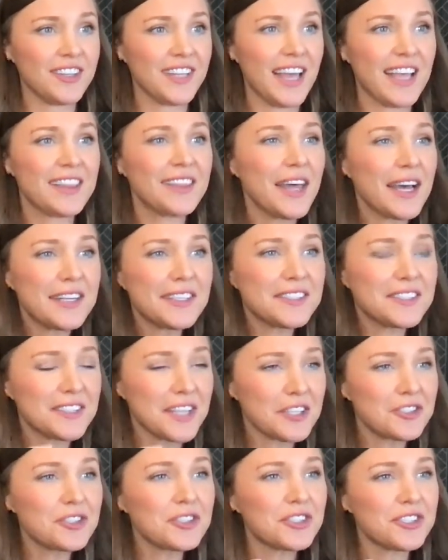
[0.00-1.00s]
Like that's
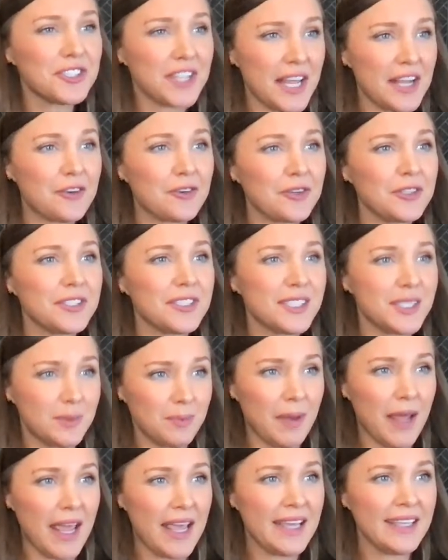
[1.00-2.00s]
such a sacred
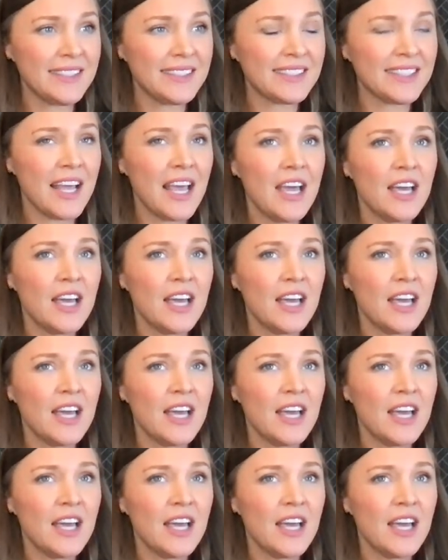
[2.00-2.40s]
space